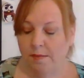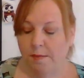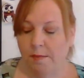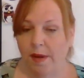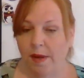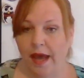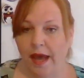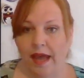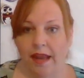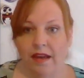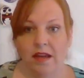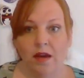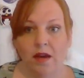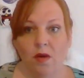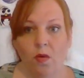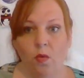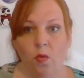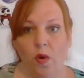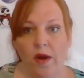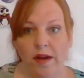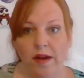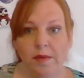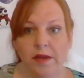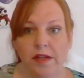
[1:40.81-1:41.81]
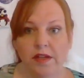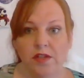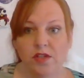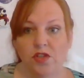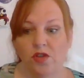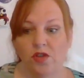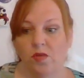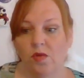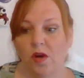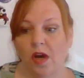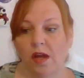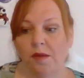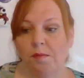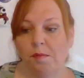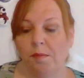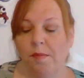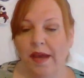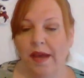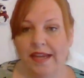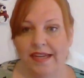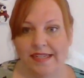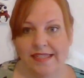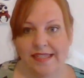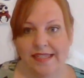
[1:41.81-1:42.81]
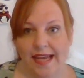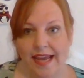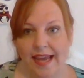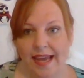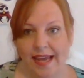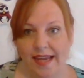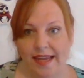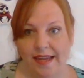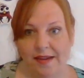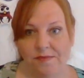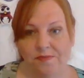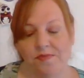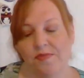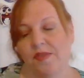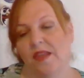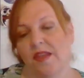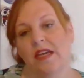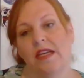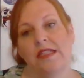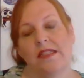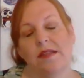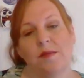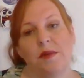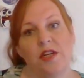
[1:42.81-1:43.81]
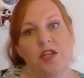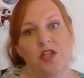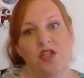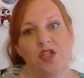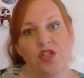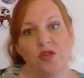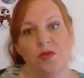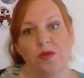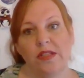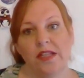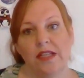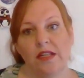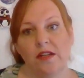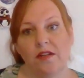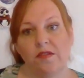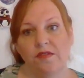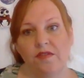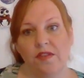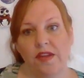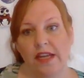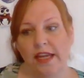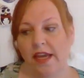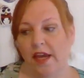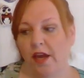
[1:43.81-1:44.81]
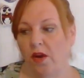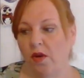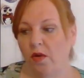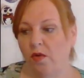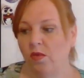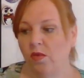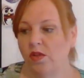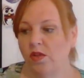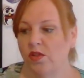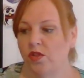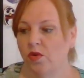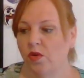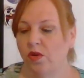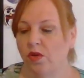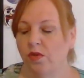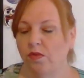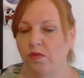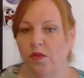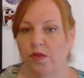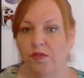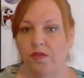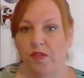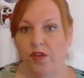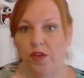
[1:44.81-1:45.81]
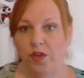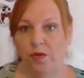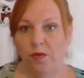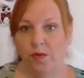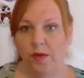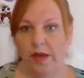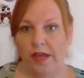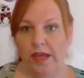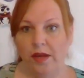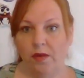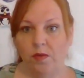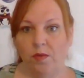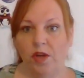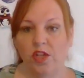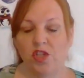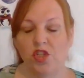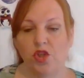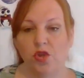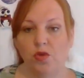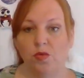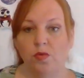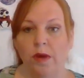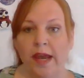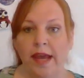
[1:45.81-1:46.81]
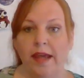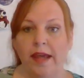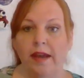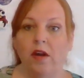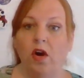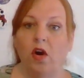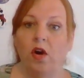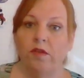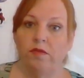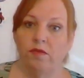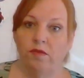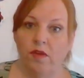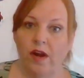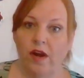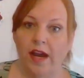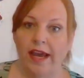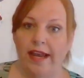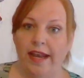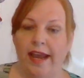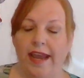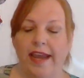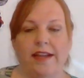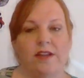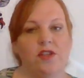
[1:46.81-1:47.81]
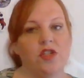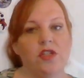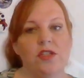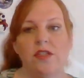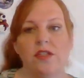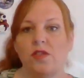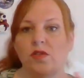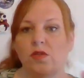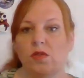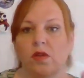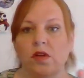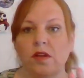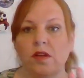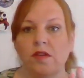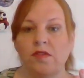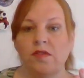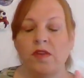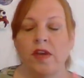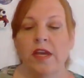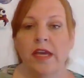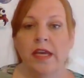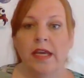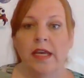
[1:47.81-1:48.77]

but what I'm going to do on Monday is I'm going to do a little video sort of reviewing what you read on Friday, just sort of